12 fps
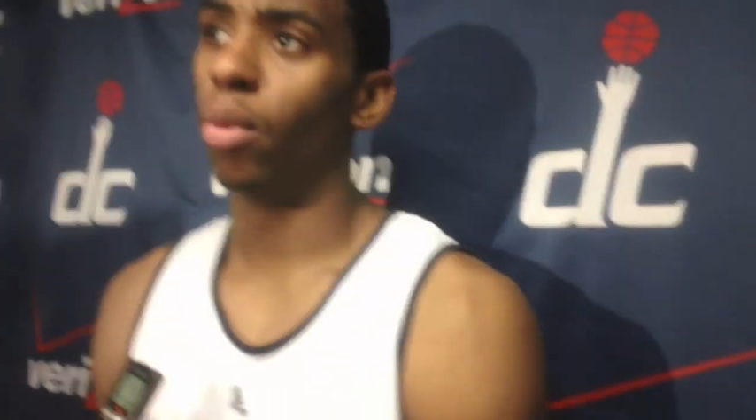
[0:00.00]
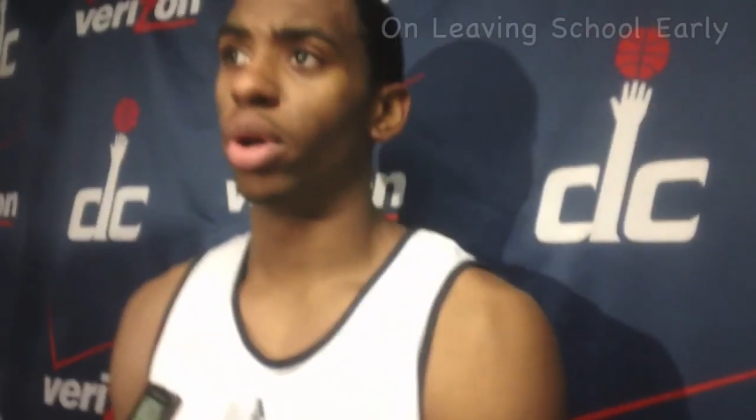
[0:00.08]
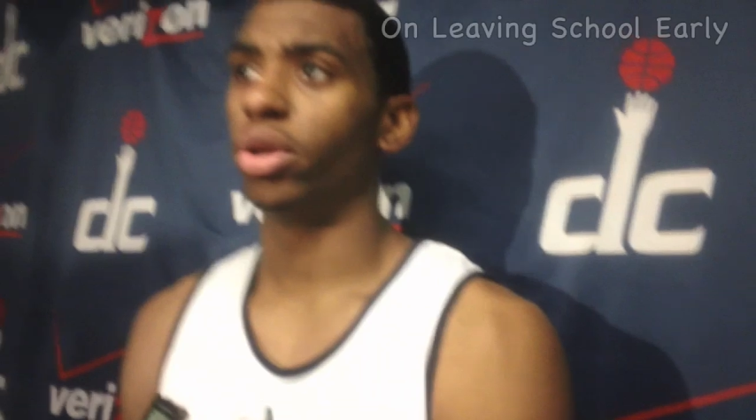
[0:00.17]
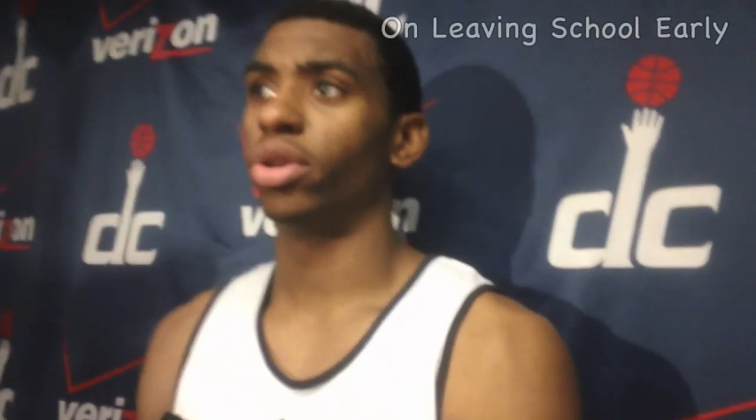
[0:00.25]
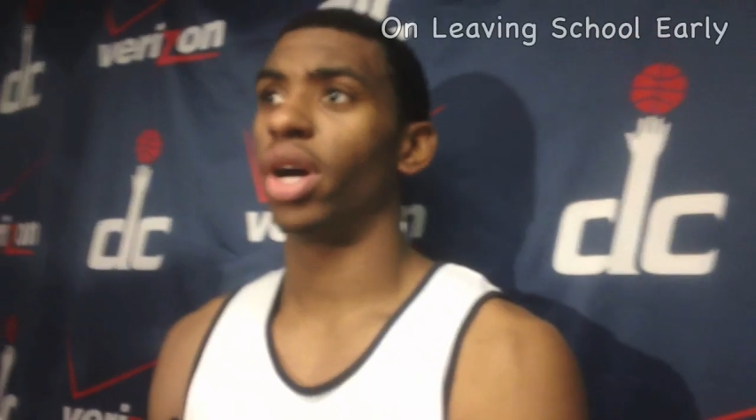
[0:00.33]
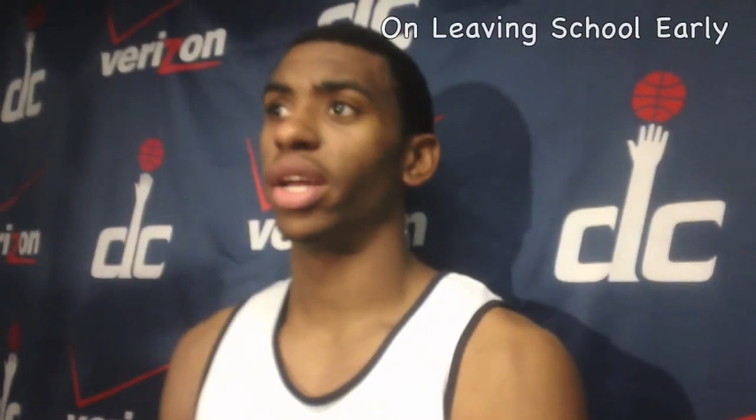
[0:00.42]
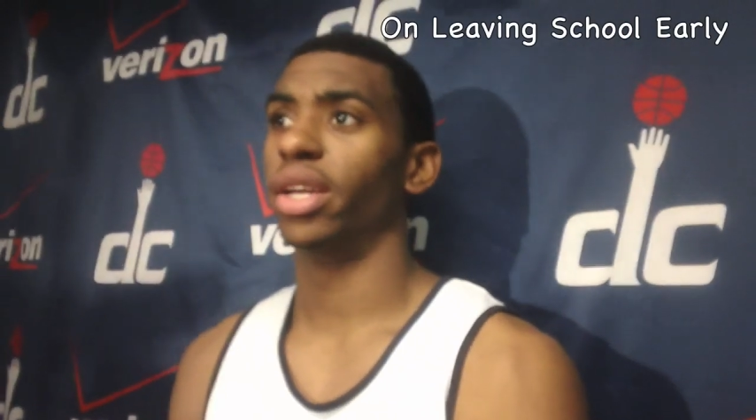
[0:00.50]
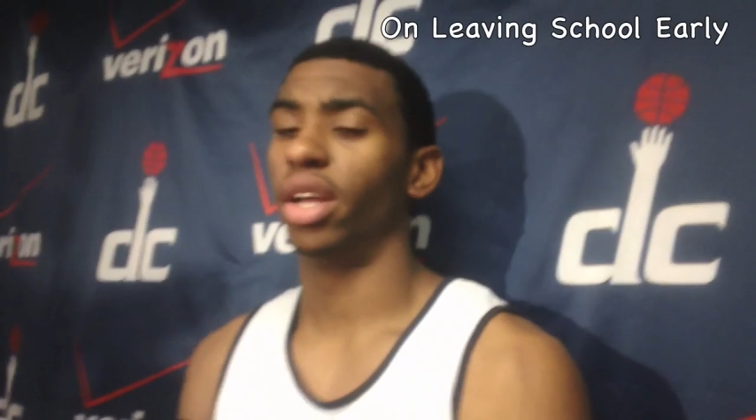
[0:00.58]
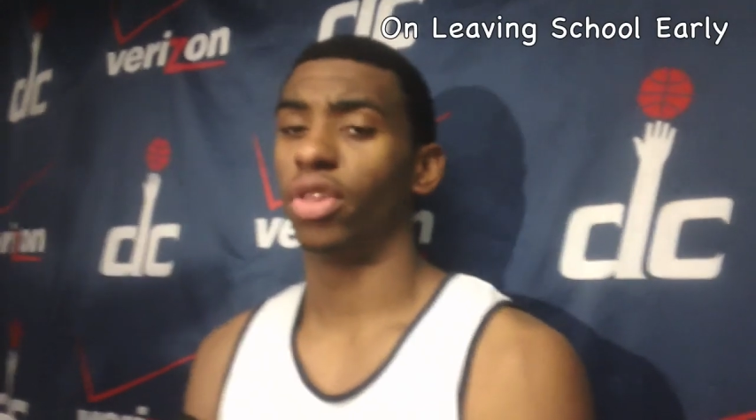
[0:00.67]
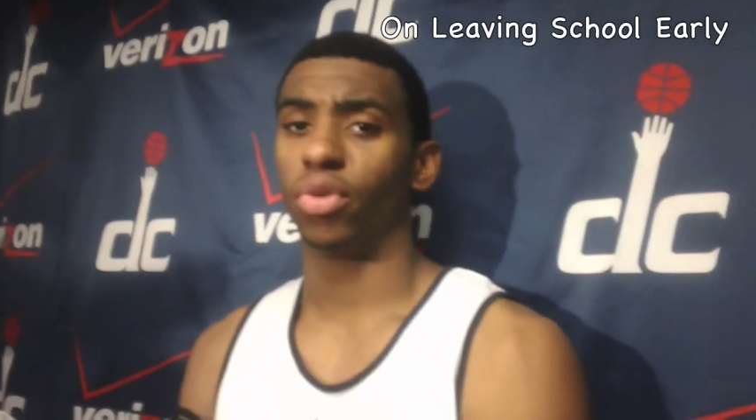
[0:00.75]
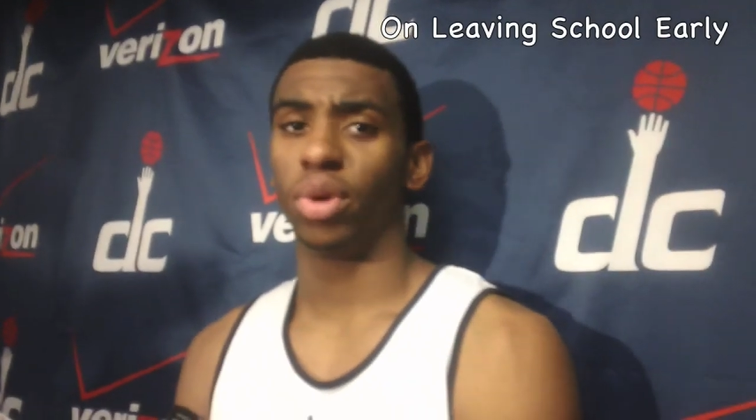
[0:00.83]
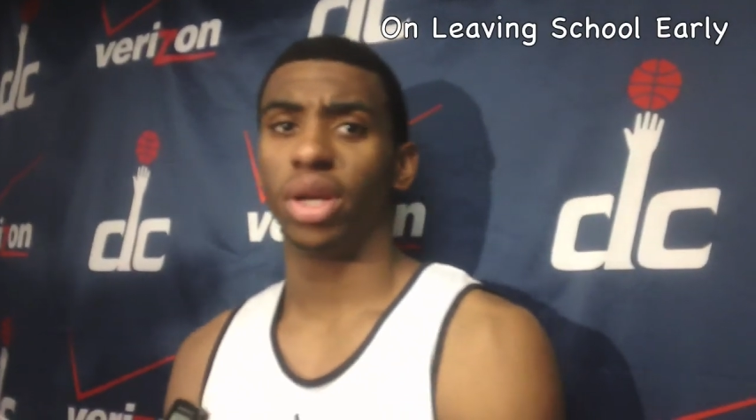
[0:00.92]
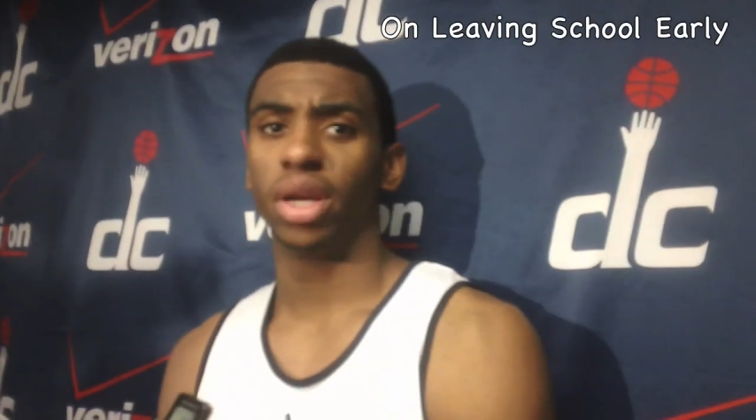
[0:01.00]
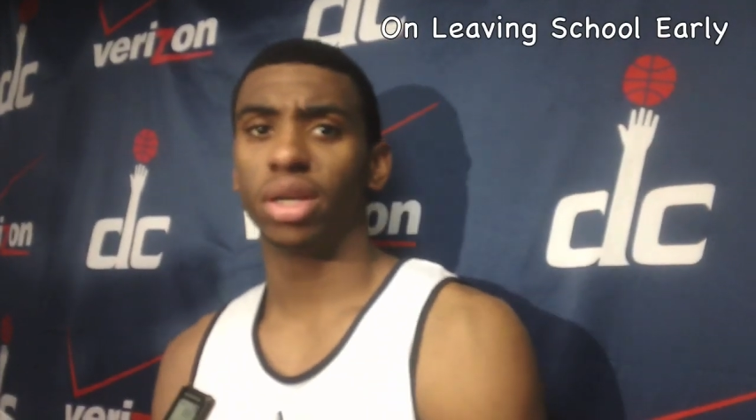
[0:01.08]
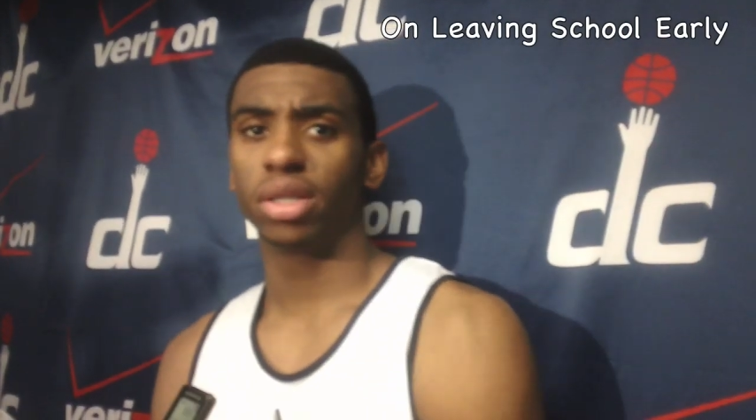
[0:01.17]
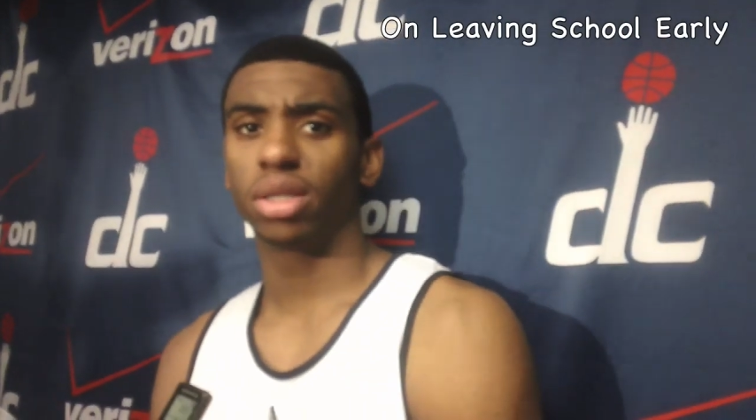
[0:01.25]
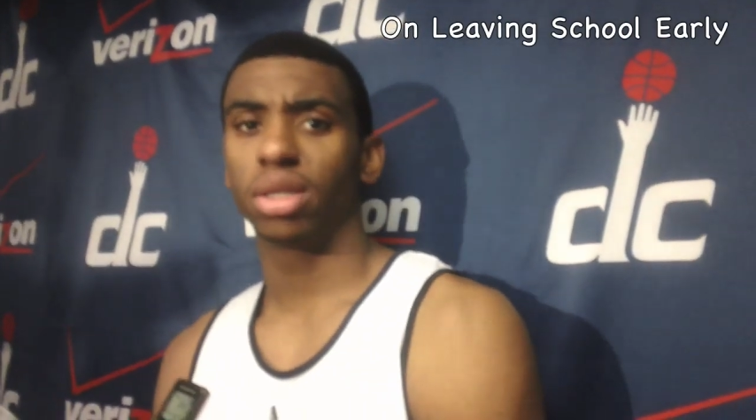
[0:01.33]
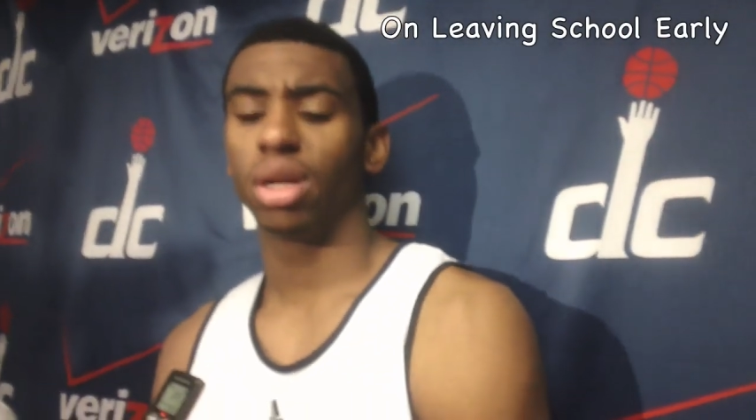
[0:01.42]
well, you know, I've done 3
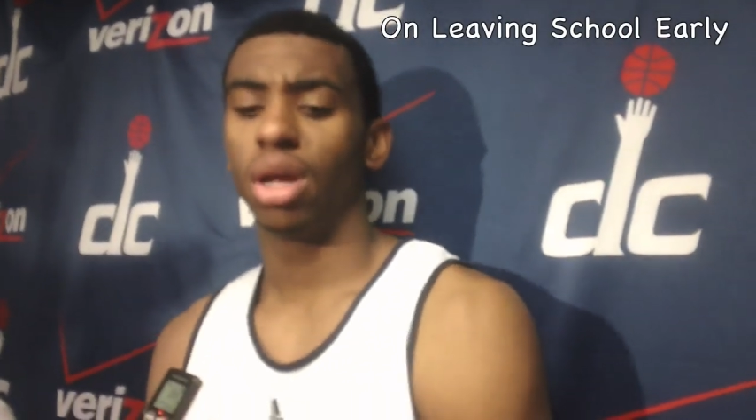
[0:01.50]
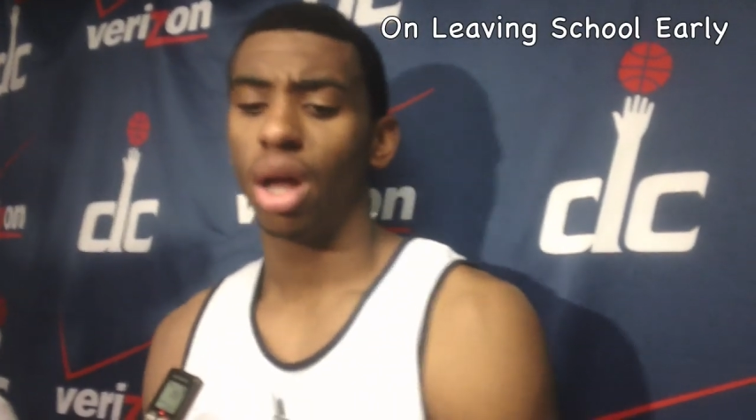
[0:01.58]
years.